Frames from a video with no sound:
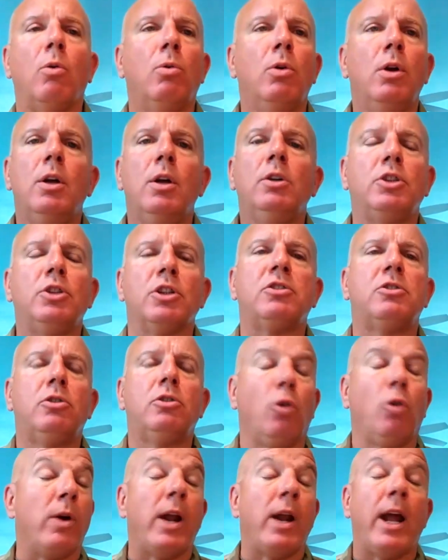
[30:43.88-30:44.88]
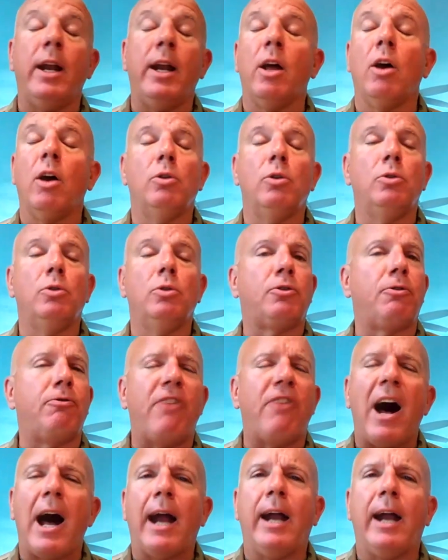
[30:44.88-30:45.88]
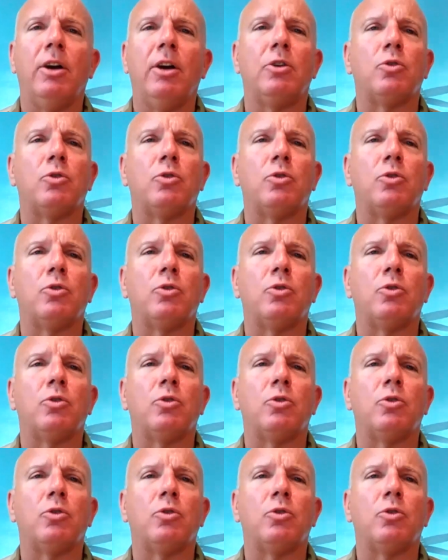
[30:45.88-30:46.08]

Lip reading: just tornadoes, fires,